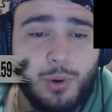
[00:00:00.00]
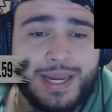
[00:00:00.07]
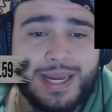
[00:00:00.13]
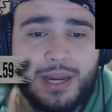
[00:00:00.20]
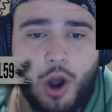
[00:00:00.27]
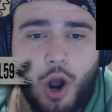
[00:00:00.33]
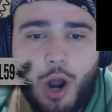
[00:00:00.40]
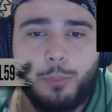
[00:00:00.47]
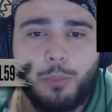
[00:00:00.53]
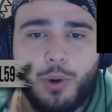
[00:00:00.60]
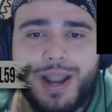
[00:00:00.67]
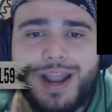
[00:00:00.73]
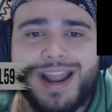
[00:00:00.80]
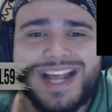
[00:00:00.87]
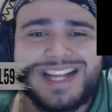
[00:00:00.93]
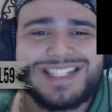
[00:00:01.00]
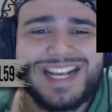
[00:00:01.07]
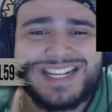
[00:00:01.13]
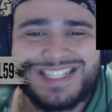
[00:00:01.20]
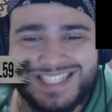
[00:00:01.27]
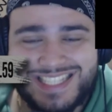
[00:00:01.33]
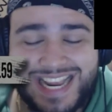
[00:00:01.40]
where he operated as
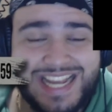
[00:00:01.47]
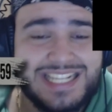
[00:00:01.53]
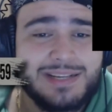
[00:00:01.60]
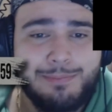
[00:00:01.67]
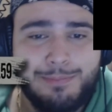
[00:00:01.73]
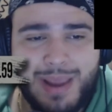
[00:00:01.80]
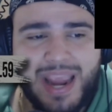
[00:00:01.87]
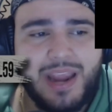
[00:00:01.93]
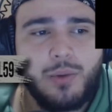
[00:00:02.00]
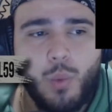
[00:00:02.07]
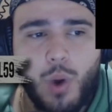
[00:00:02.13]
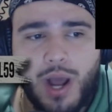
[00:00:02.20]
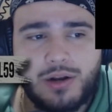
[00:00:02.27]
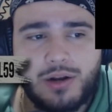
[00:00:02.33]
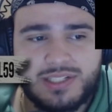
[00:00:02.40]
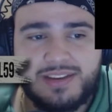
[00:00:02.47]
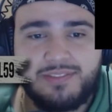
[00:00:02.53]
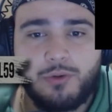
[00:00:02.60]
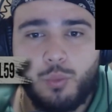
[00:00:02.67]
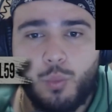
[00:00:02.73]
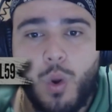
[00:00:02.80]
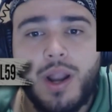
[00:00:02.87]
that Saints main wide
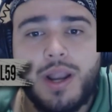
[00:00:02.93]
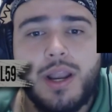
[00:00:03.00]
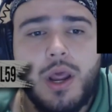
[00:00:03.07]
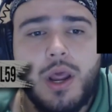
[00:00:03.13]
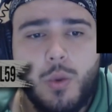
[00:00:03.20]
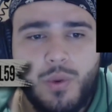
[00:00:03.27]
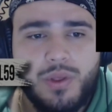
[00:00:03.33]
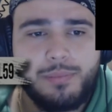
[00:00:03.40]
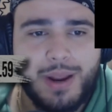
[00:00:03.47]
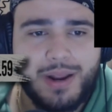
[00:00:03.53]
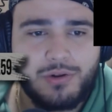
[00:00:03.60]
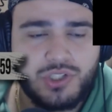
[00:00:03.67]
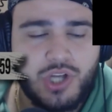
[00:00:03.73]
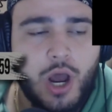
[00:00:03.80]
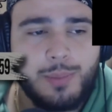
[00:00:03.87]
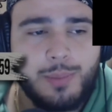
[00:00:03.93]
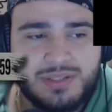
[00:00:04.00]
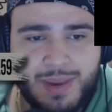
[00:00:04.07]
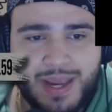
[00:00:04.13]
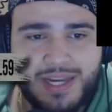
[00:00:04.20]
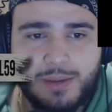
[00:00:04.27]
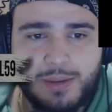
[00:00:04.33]
receiver 1 with Michael Thomas
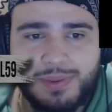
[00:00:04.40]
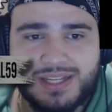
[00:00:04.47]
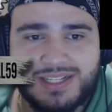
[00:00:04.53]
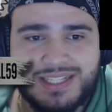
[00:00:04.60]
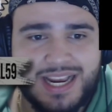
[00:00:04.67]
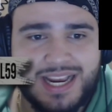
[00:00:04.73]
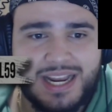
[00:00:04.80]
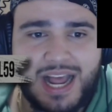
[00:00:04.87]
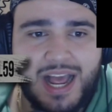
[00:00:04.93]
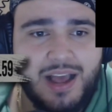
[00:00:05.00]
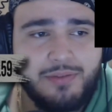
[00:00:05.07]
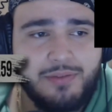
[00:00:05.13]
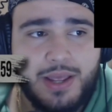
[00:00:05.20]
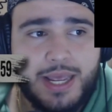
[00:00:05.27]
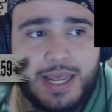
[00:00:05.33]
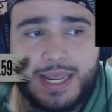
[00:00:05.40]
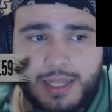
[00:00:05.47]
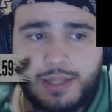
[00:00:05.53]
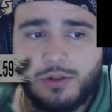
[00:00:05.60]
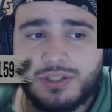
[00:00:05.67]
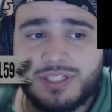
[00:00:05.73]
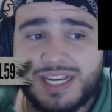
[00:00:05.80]
banged up in the second half.
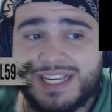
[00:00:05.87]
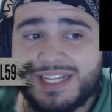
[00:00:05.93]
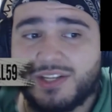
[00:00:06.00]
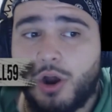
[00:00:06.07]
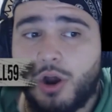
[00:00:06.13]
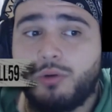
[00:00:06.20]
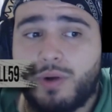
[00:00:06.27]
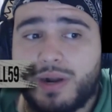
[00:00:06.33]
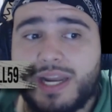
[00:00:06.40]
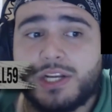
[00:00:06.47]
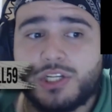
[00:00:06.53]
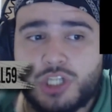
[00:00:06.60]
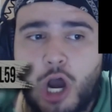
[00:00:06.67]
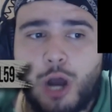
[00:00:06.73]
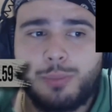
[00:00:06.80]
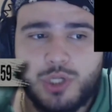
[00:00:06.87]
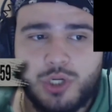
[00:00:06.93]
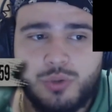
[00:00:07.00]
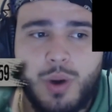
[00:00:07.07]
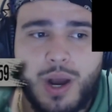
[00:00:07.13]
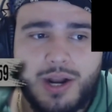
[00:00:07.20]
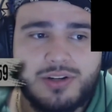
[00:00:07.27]
He looks like he's already a top
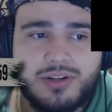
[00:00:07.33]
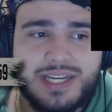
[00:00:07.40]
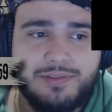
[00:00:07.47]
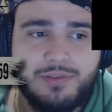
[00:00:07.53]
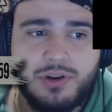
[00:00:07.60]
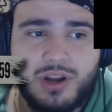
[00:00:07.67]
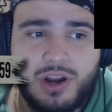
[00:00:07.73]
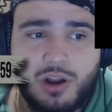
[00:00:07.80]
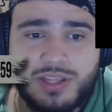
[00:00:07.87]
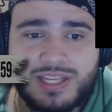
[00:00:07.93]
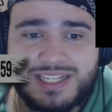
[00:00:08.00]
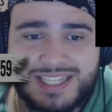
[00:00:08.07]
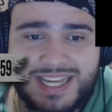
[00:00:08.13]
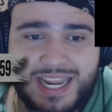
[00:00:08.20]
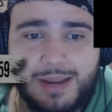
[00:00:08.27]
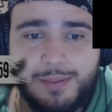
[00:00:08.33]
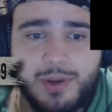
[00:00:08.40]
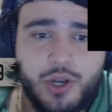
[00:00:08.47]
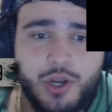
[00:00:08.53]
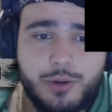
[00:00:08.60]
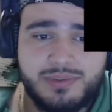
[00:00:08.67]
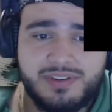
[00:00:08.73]
2 wide receiver on this team in
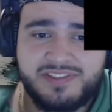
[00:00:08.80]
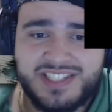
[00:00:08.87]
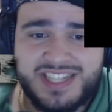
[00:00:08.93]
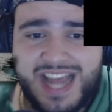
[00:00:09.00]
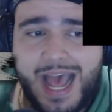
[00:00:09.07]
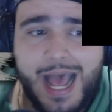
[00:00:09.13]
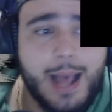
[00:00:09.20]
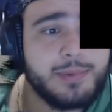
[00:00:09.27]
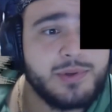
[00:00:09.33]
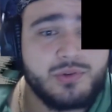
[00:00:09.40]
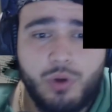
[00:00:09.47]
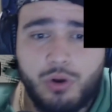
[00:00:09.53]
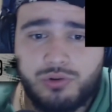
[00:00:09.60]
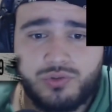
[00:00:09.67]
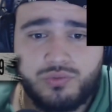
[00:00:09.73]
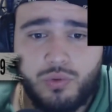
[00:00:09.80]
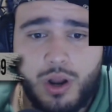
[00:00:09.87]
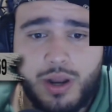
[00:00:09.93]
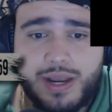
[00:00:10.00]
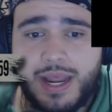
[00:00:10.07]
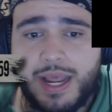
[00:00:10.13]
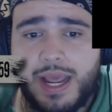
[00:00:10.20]
terms of snaps, routes
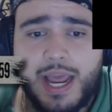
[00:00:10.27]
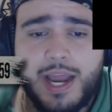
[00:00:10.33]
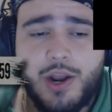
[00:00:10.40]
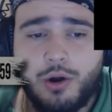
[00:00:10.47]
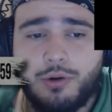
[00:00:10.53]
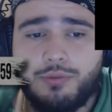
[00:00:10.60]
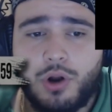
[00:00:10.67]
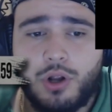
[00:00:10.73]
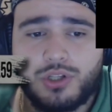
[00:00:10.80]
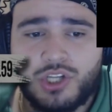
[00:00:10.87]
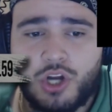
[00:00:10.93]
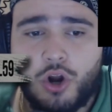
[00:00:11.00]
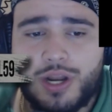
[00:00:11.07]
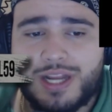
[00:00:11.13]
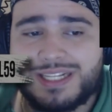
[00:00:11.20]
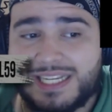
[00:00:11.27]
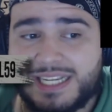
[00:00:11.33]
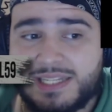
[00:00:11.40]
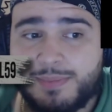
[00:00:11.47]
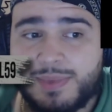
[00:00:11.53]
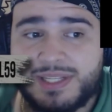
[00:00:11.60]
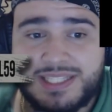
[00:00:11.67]
run, and overall targets
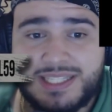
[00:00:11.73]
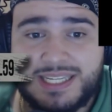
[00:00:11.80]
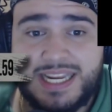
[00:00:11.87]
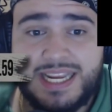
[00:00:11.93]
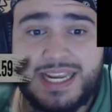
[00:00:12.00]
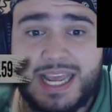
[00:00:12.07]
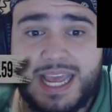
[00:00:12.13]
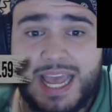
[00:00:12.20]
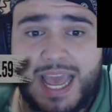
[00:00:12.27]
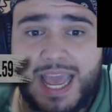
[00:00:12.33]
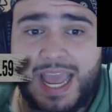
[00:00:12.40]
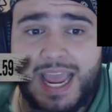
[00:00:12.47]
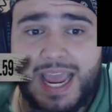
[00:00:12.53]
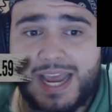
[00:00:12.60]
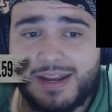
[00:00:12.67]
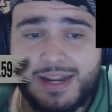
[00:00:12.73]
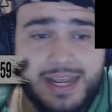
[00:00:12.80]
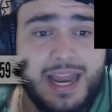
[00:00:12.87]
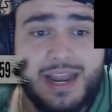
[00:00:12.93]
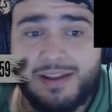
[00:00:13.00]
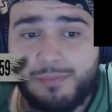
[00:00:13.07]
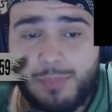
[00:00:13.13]
he's been seeing. And
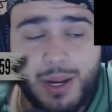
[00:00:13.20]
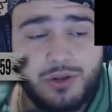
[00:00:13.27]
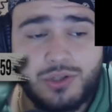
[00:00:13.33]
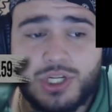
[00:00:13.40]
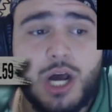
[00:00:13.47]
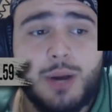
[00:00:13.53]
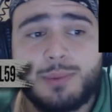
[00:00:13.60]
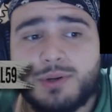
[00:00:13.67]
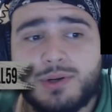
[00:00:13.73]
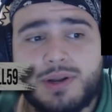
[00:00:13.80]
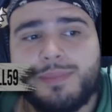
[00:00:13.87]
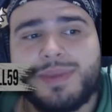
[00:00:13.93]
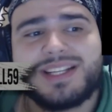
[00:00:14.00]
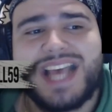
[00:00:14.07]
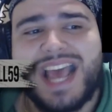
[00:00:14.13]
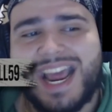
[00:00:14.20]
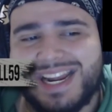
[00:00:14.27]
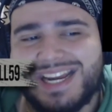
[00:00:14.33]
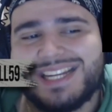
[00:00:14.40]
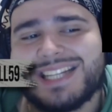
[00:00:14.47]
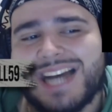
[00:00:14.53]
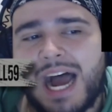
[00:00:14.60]
again, if Michael Thomas were to miss
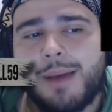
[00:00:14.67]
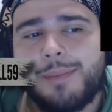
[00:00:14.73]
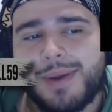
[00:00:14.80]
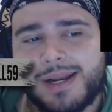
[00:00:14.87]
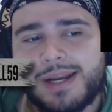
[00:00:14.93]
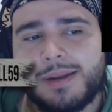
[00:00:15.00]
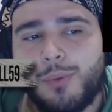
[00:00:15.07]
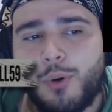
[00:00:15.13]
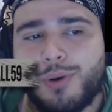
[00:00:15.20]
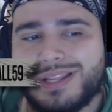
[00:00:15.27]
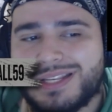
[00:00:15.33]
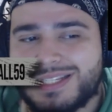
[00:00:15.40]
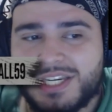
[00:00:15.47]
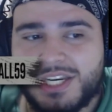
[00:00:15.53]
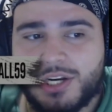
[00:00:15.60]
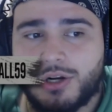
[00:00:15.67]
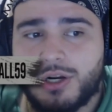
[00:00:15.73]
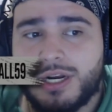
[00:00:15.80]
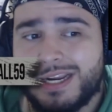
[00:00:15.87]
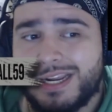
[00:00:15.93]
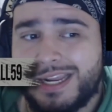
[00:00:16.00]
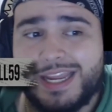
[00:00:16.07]
any time at any point this
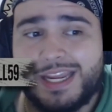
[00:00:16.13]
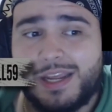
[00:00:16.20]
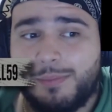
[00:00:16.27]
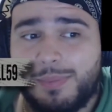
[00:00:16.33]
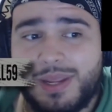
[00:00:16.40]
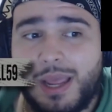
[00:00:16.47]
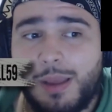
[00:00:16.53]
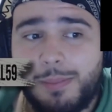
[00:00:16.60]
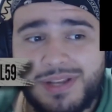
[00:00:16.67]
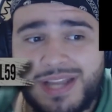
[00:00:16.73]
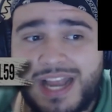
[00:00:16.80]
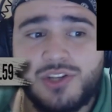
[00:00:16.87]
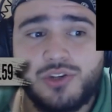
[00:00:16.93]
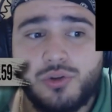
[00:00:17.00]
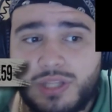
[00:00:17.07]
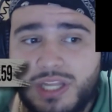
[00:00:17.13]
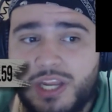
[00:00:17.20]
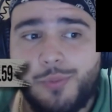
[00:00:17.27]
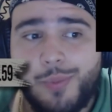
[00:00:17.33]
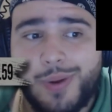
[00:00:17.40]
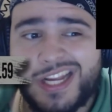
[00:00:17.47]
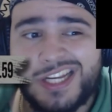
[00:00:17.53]
year, he could be a potential
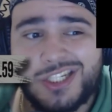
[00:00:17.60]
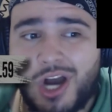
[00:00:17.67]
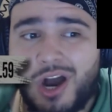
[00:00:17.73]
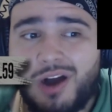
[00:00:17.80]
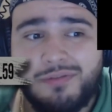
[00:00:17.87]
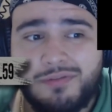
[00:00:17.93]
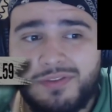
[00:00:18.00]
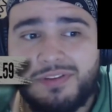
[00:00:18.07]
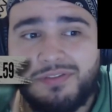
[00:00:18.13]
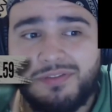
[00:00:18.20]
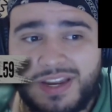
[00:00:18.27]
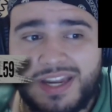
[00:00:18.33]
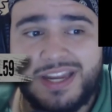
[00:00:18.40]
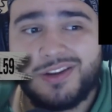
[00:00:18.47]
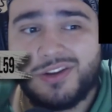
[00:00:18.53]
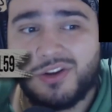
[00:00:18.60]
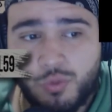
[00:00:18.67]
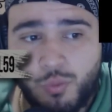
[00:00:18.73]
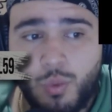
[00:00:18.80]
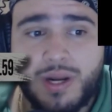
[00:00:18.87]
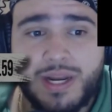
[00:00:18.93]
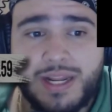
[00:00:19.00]
league-winning top 15 to
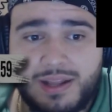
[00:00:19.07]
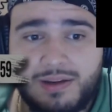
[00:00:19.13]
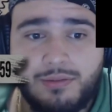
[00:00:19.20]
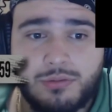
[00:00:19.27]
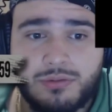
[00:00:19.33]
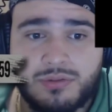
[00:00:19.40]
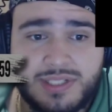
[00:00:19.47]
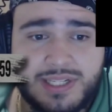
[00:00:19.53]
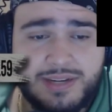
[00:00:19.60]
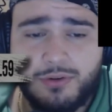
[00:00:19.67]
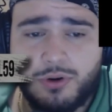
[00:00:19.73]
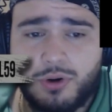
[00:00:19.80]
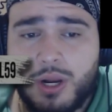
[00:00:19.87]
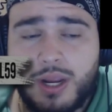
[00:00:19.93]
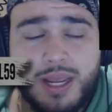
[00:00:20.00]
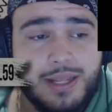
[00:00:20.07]
20 level receiver.